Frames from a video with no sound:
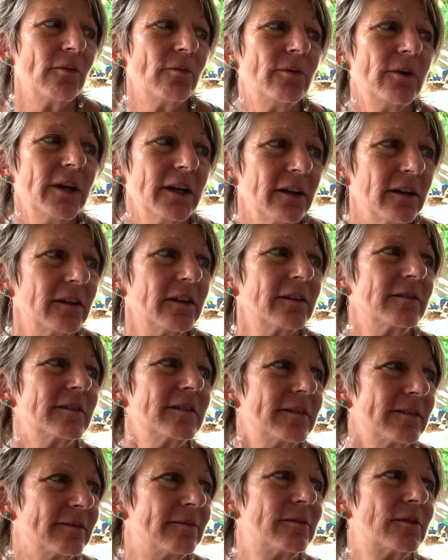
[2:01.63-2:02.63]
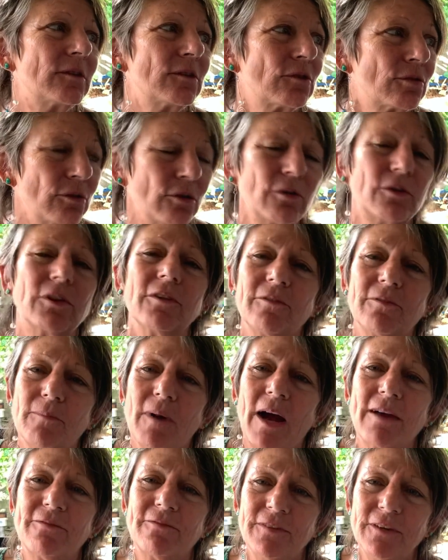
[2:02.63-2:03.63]
real truth of
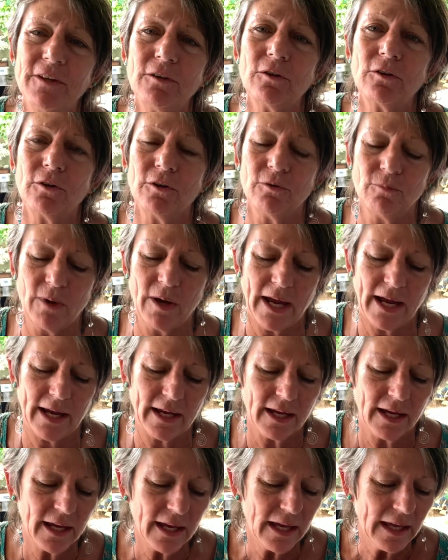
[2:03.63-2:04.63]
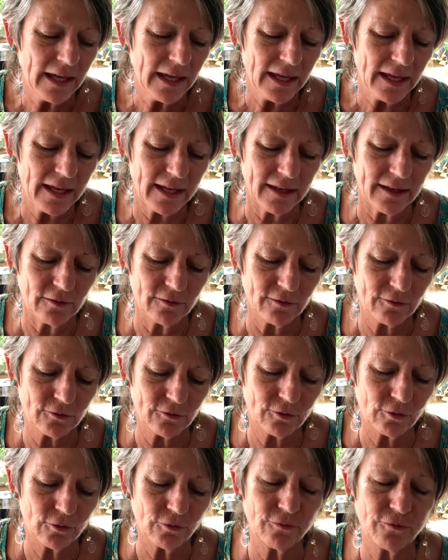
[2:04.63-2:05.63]
my Feel Good Way is
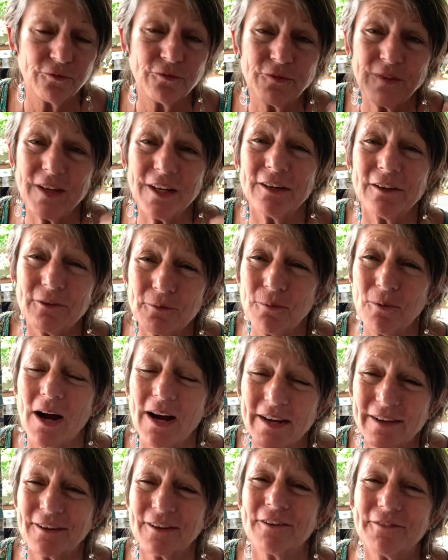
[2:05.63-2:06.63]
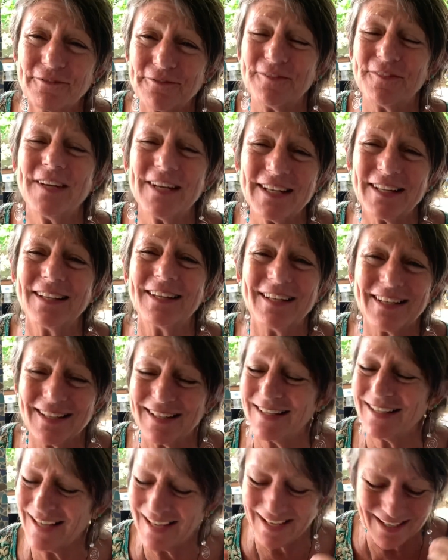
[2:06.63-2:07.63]
to feel what you're
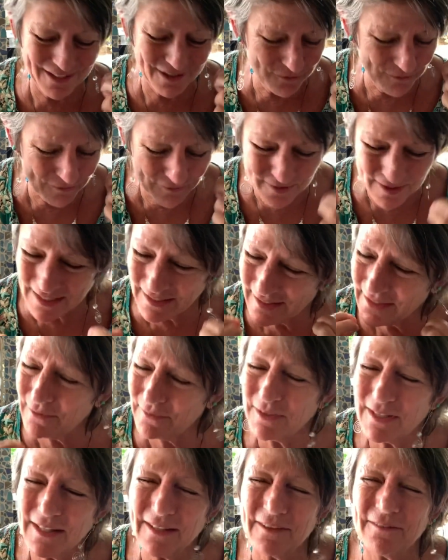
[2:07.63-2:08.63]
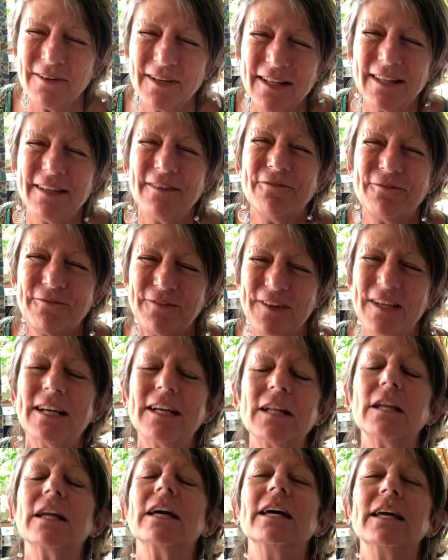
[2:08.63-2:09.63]
feeling and really, really, really
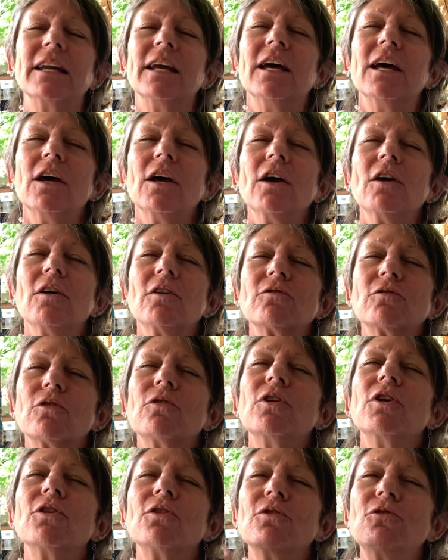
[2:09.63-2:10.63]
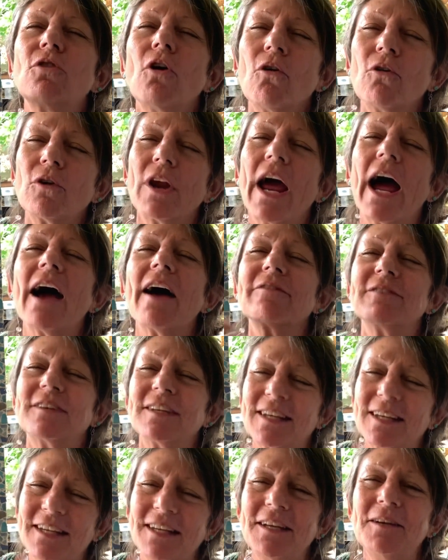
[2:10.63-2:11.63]
feel it so that you don't have to
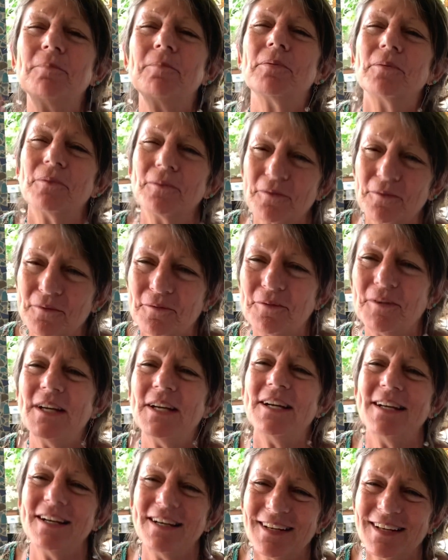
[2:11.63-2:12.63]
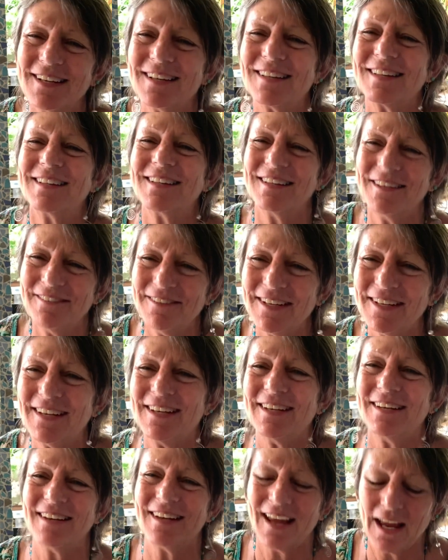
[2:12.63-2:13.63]
keep reliving
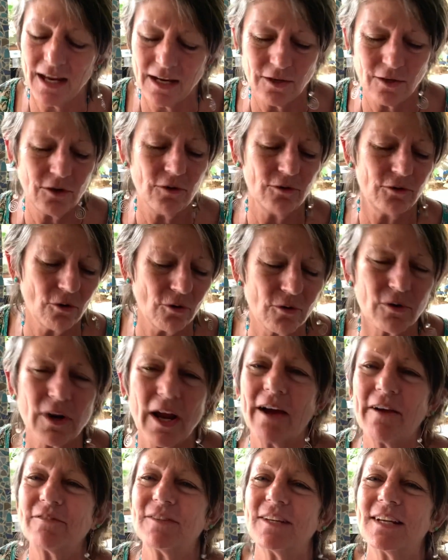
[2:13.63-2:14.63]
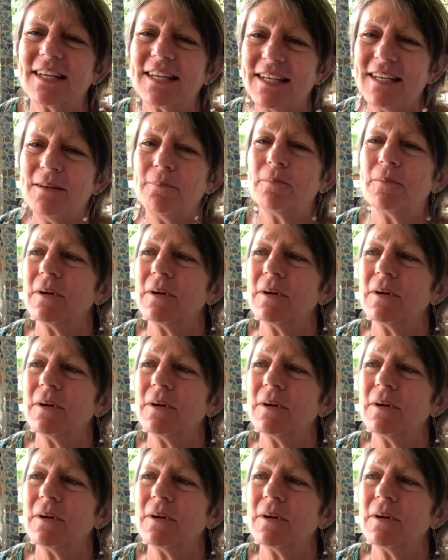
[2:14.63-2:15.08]
it and you don't have to keep